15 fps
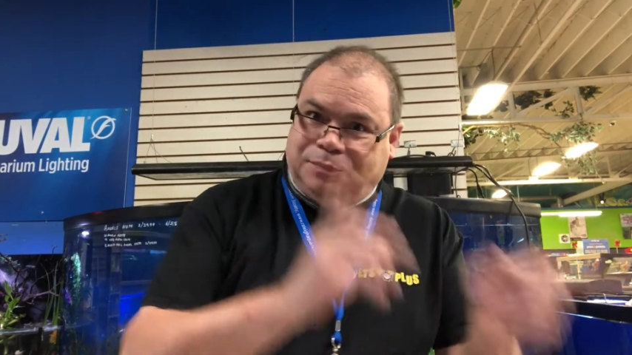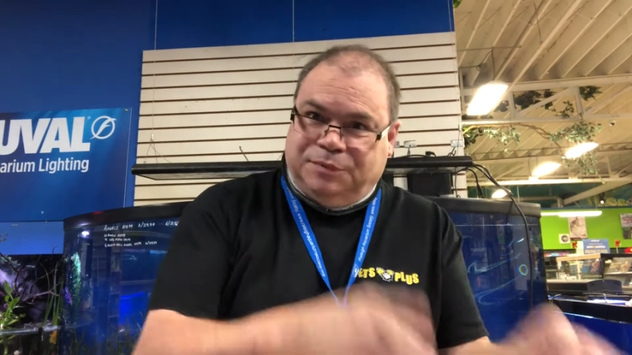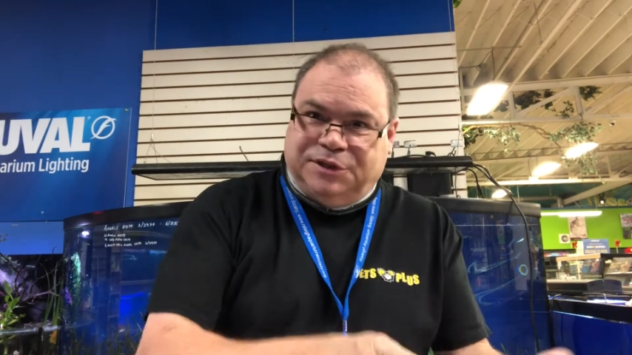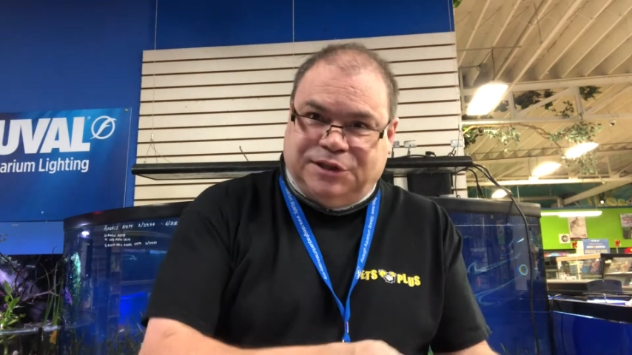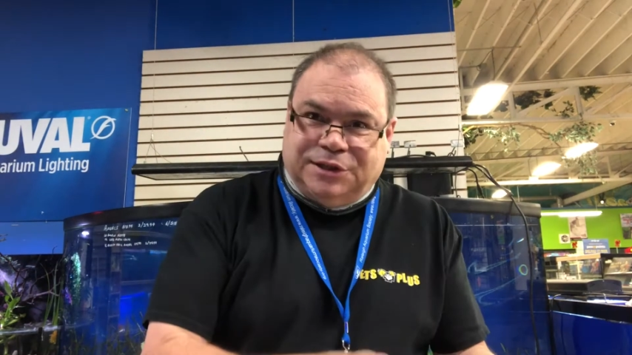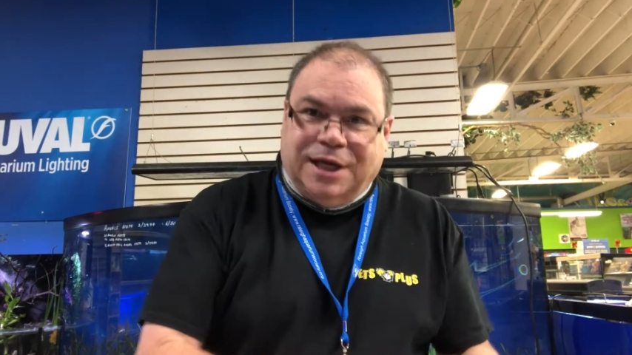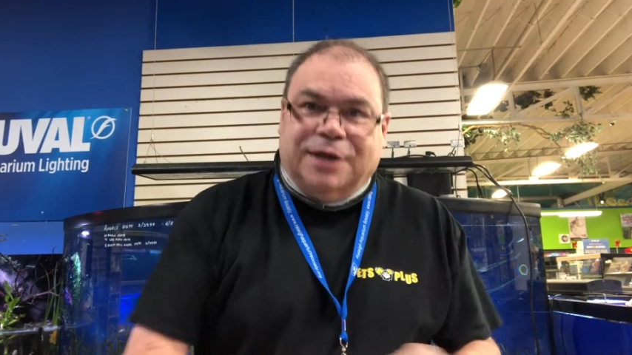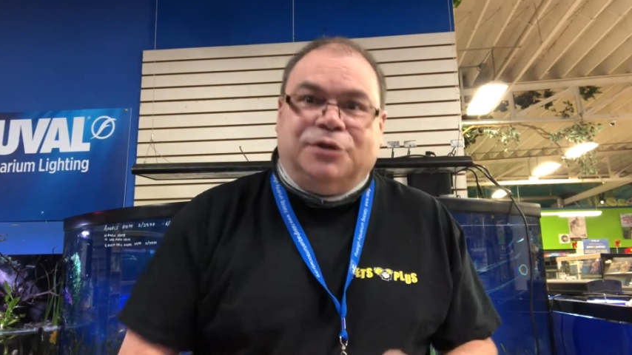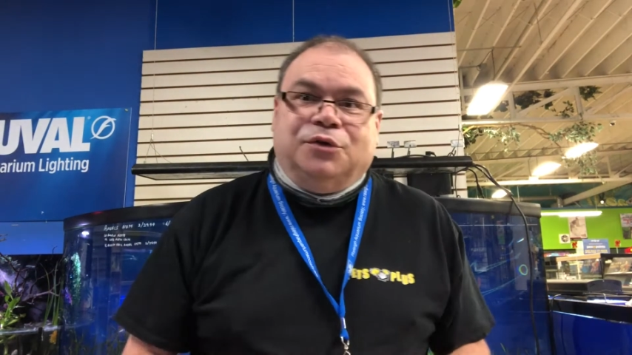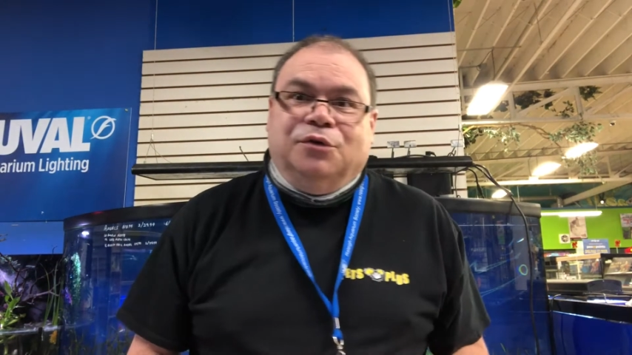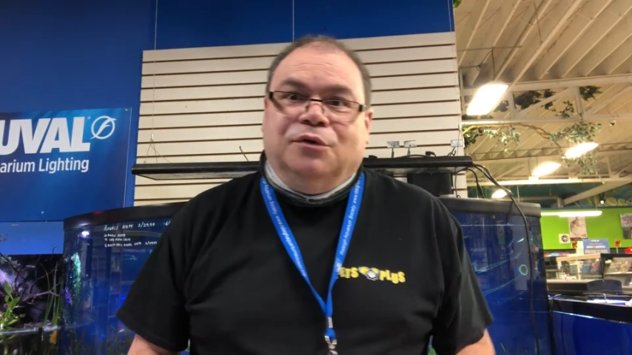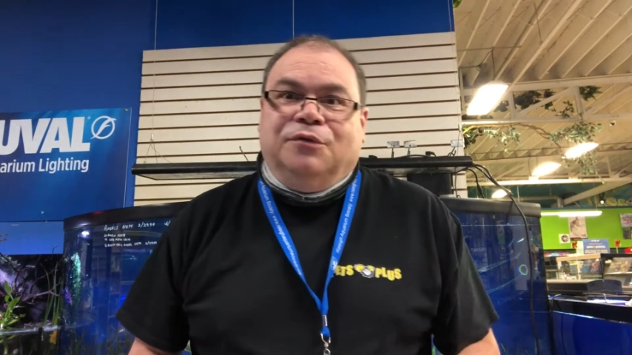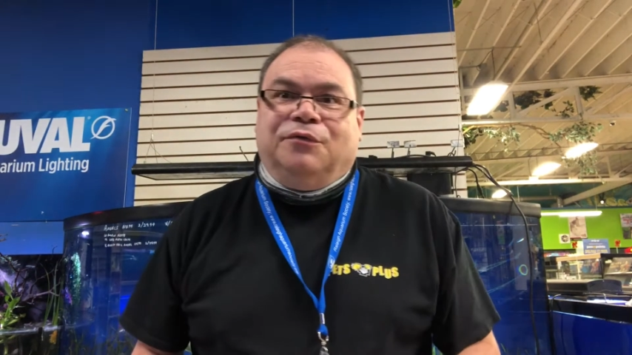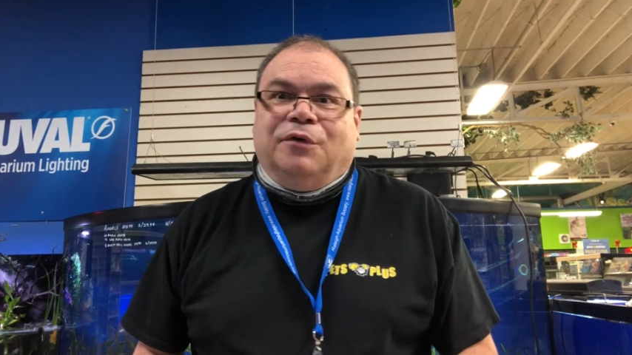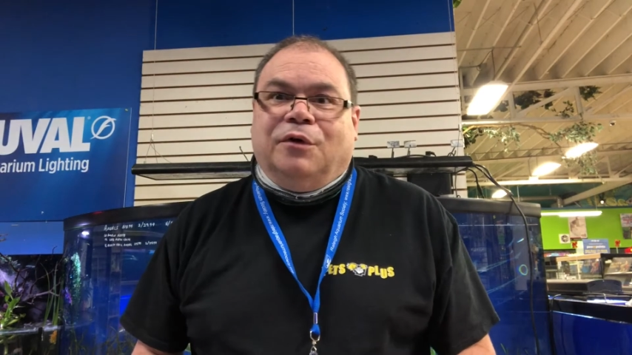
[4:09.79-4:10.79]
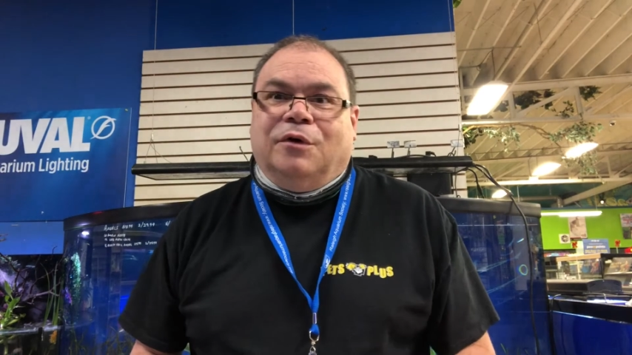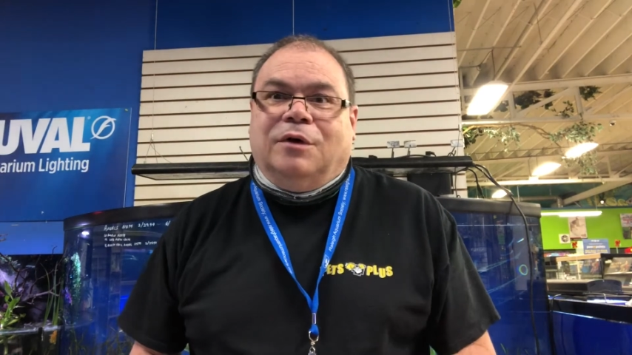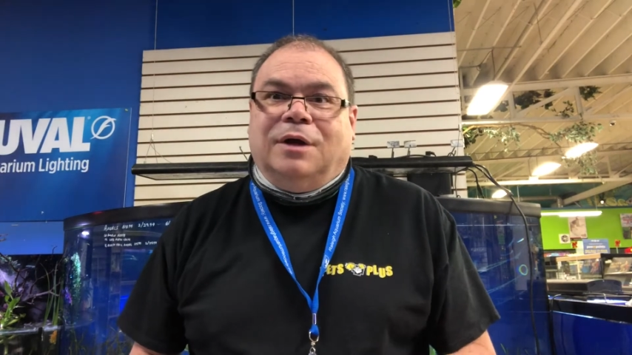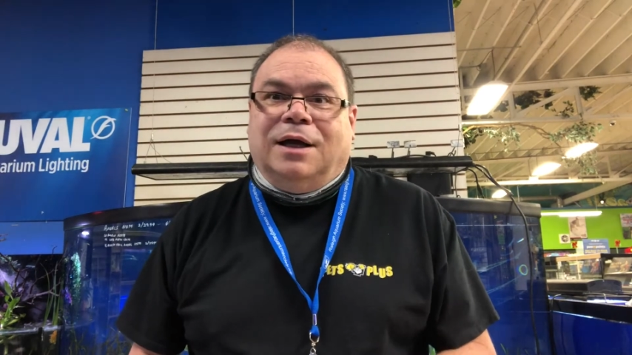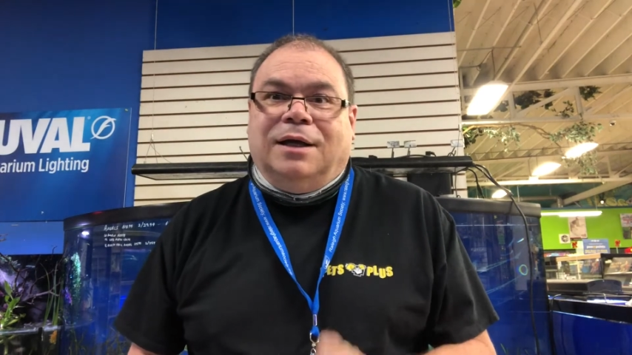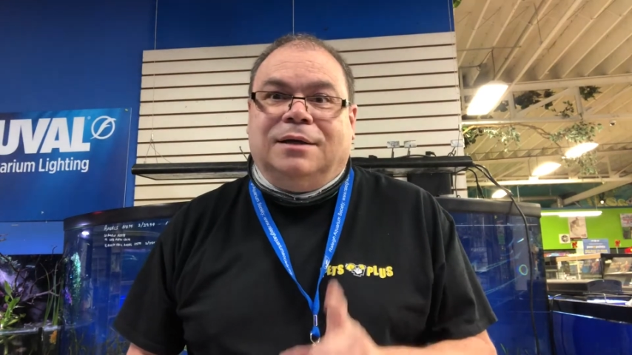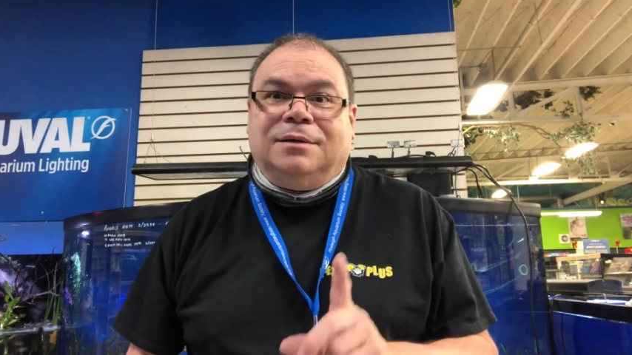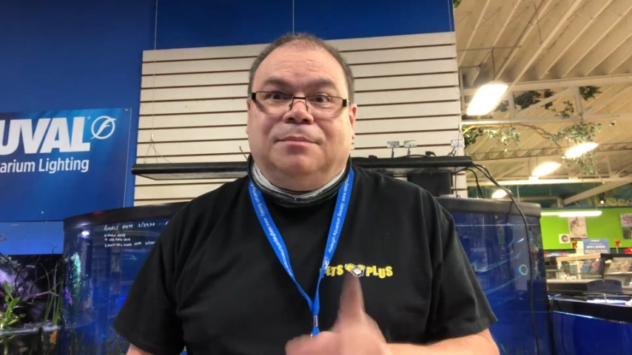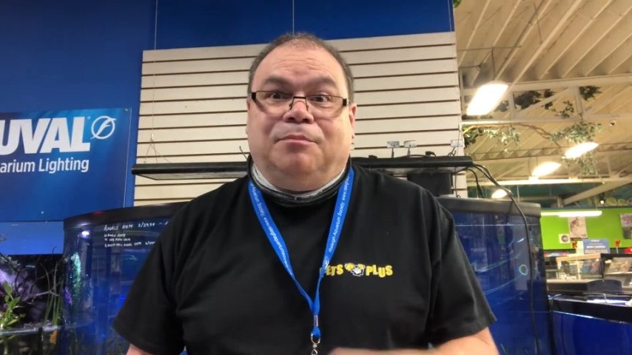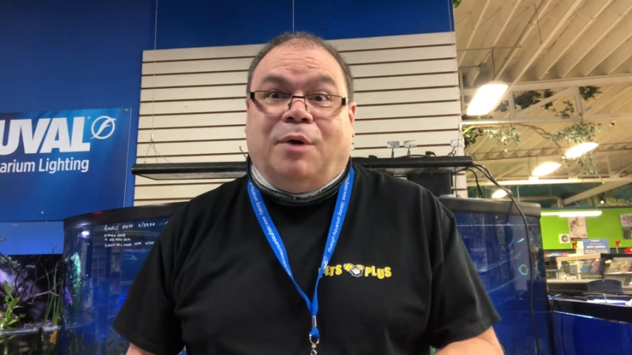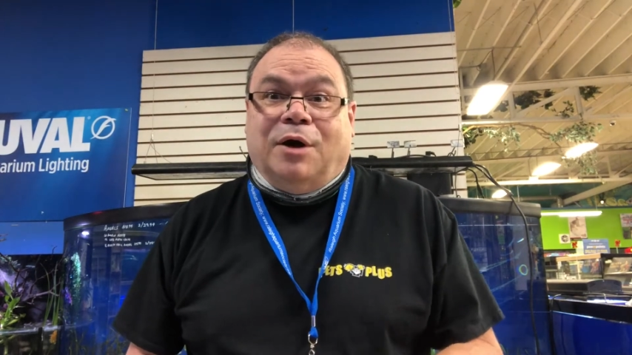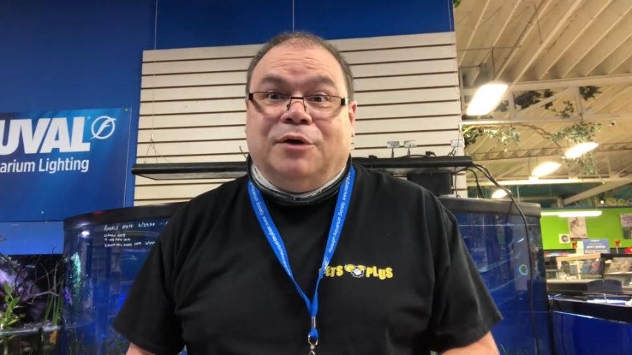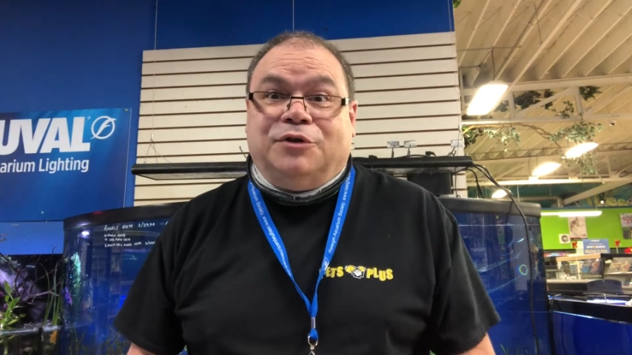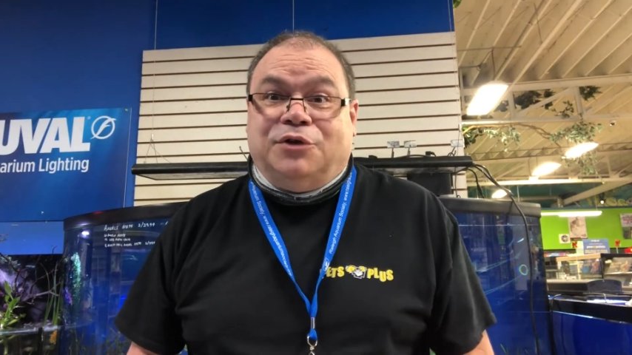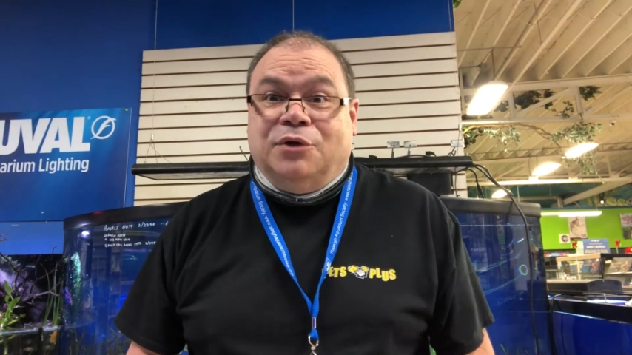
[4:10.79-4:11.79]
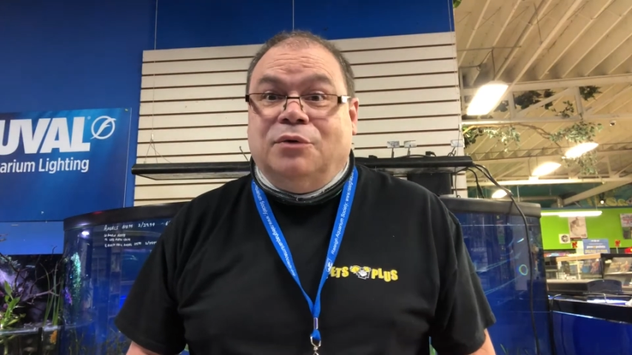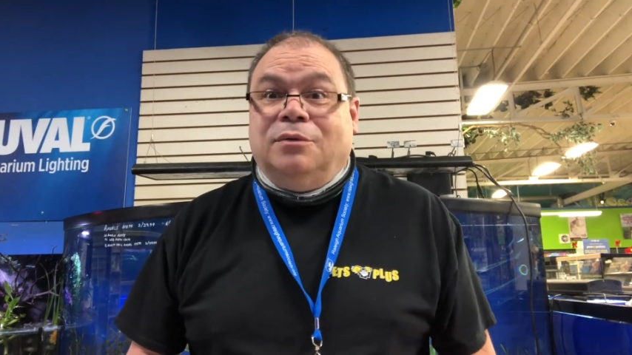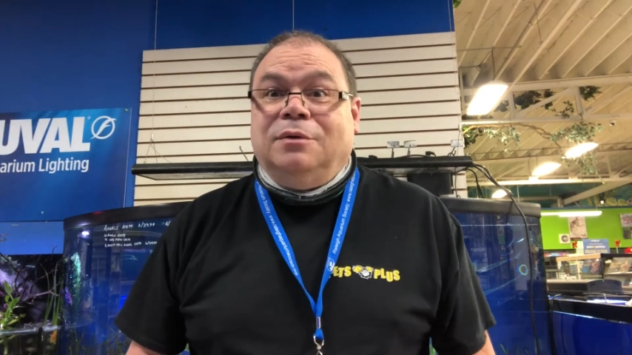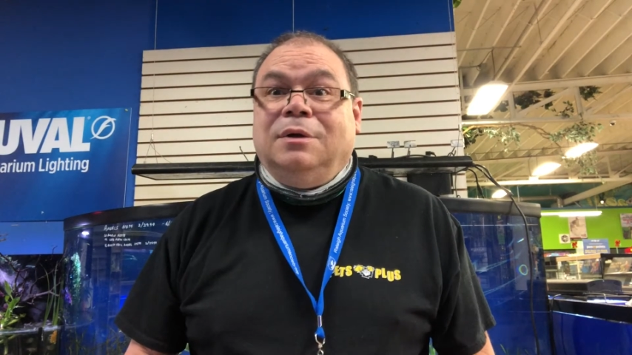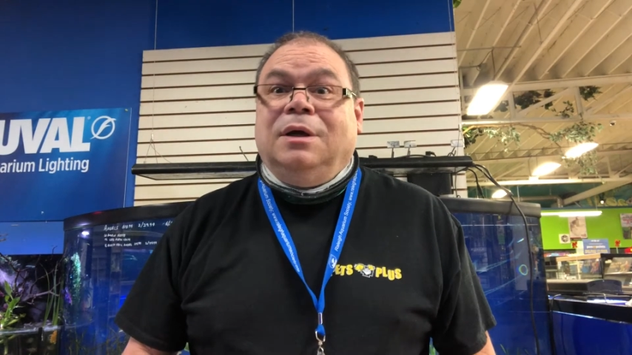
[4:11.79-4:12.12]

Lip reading: Stay tuned for part 2,